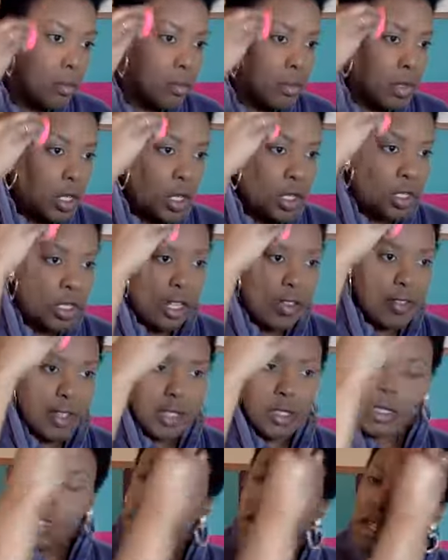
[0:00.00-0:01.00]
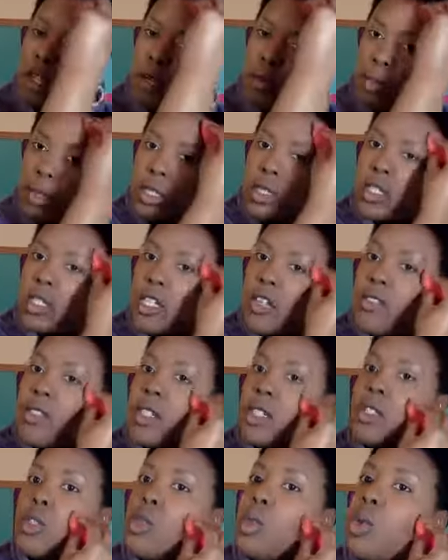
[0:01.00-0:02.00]
It saves on time, it saves
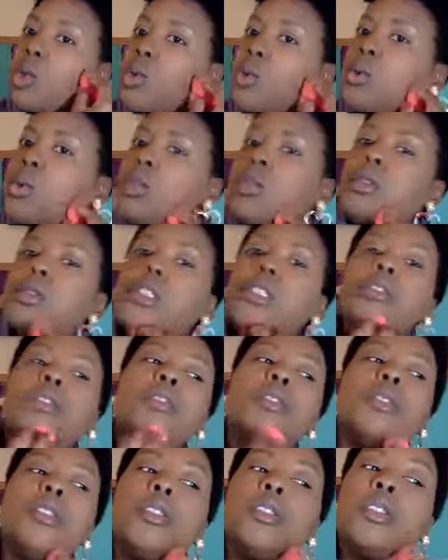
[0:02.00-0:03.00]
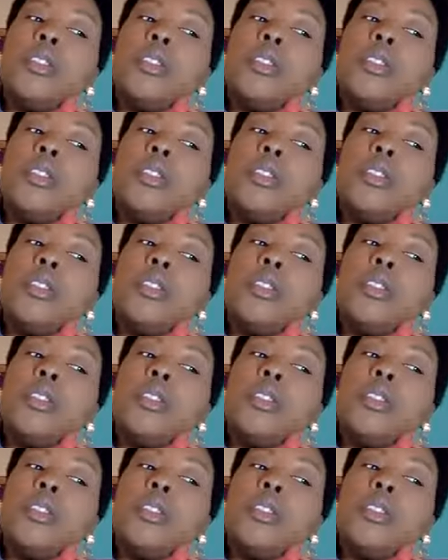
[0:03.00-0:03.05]
on tools,